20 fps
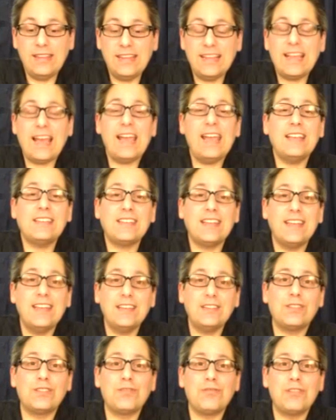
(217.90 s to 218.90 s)
the guy has a
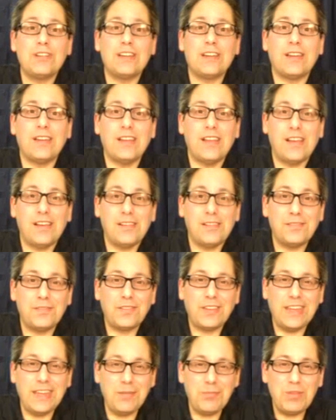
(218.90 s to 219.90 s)
history
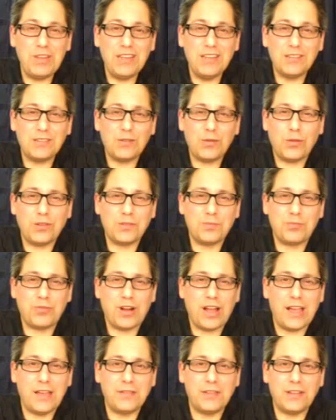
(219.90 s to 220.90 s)
of keeping his thoughts
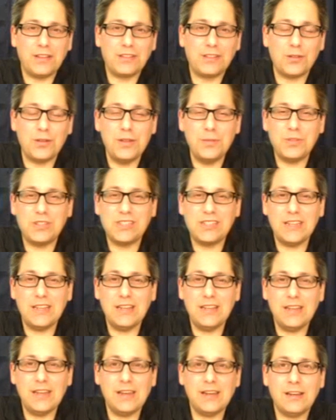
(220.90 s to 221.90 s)
private. So him
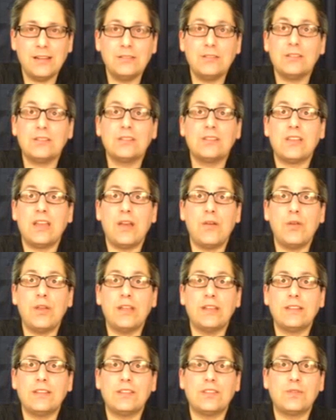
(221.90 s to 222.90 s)
sitting there just
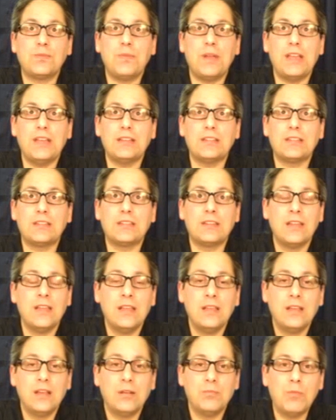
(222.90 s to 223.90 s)
staring into space,
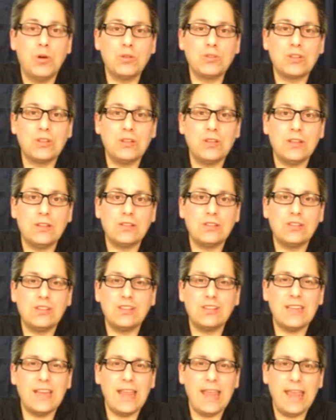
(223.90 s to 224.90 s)
motionless,
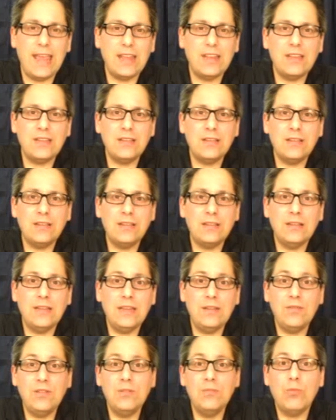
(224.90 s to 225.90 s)
just added
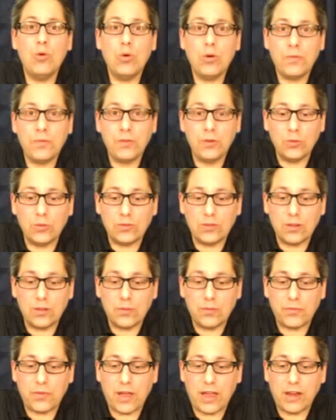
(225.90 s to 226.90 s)
even more fuel to
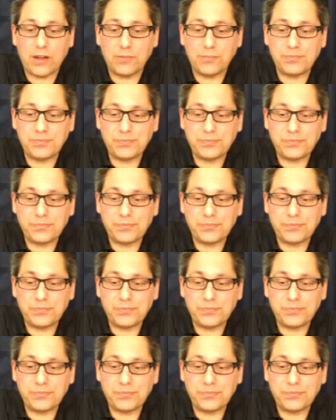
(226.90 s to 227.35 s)
the fire.